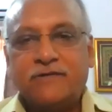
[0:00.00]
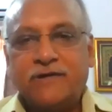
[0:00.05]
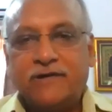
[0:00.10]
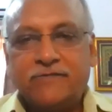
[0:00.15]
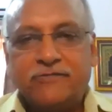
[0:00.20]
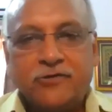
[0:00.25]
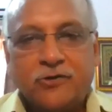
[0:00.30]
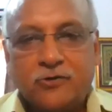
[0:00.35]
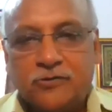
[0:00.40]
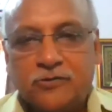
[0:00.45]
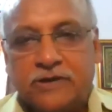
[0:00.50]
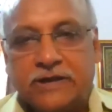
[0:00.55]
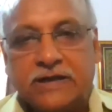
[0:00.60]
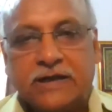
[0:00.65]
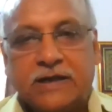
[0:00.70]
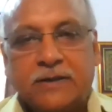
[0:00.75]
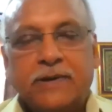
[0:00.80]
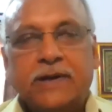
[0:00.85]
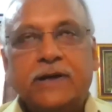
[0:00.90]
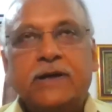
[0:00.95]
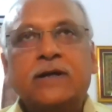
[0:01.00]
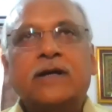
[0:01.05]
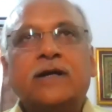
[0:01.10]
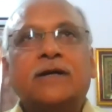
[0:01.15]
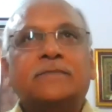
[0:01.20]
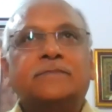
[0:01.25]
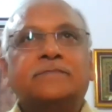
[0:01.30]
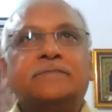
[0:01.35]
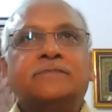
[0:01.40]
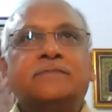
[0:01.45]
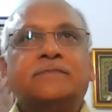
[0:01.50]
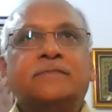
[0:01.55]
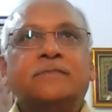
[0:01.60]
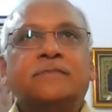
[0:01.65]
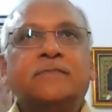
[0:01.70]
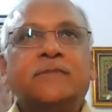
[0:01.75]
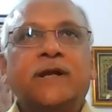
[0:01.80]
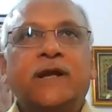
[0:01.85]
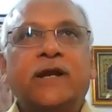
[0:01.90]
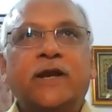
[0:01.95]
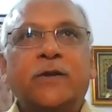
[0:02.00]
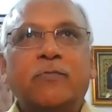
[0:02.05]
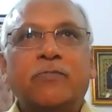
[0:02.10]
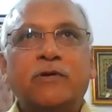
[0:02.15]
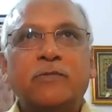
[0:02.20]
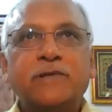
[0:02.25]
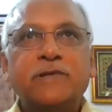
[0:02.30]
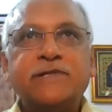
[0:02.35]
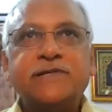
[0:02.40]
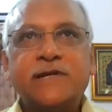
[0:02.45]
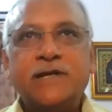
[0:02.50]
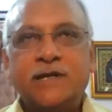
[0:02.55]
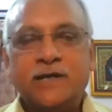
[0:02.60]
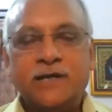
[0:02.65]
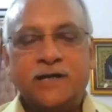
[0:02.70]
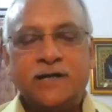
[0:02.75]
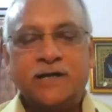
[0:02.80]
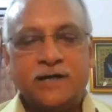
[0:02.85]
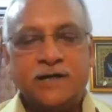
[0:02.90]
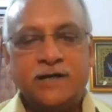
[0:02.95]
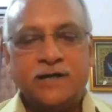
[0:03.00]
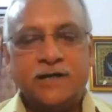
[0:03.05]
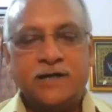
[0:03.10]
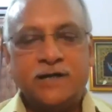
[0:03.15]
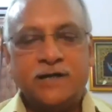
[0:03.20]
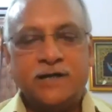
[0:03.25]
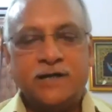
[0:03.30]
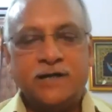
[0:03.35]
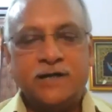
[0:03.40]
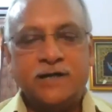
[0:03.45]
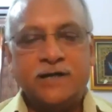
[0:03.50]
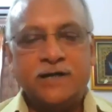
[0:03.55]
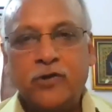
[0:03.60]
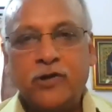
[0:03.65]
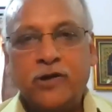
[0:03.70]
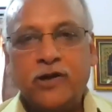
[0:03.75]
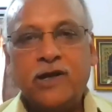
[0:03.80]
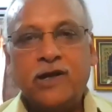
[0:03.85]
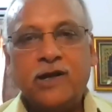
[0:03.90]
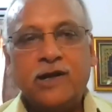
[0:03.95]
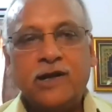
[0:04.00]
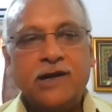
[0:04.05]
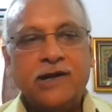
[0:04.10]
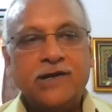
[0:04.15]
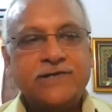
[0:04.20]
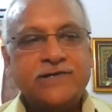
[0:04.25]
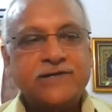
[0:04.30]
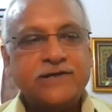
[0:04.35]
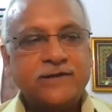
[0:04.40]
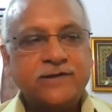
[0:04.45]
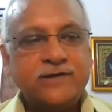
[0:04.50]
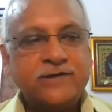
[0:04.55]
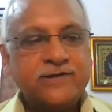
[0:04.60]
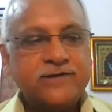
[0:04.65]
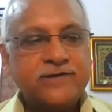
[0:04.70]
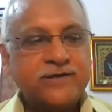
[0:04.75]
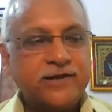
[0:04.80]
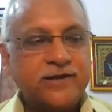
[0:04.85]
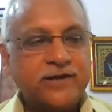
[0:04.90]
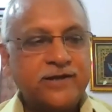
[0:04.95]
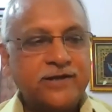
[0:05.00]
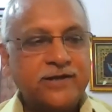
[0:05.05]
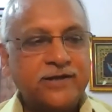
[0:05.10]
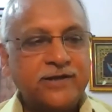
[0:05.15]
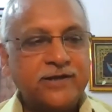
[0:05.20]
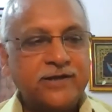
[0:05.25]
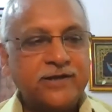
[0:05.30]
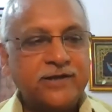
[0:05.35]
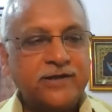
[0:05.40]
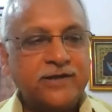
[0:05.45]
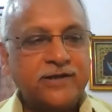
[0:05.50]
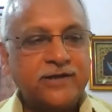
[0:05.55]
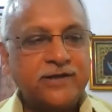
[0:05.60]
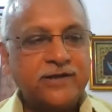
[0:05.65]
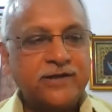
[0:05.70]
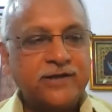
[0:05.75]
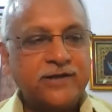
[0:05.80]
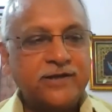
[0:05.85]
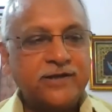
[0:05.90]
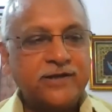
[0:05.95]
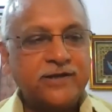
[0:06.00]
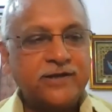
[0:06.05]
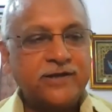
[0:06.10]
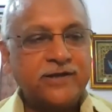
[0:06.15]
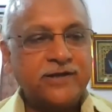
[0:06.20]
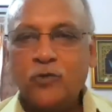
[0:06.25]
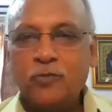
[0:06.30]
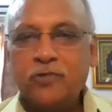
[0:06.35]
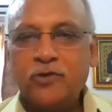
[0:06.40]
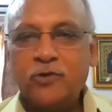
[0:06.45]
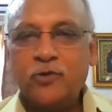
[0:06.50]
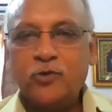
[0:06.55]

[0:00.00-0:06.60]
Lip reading: a way forward. I mean, in diplomacy and in political relations, you don't lose hope,